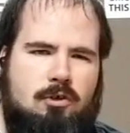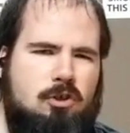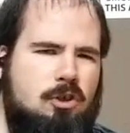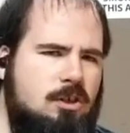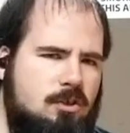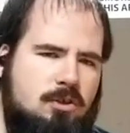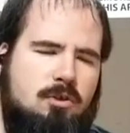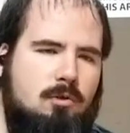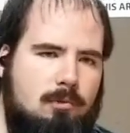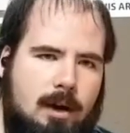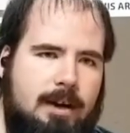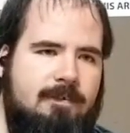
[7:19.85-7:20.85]
just the
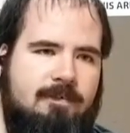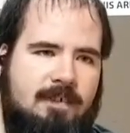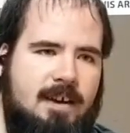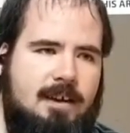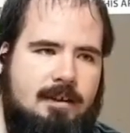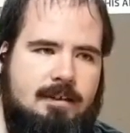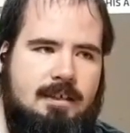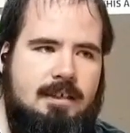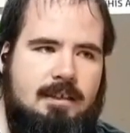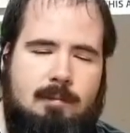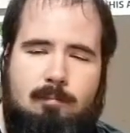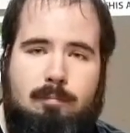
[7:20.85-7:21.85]
right thing to get them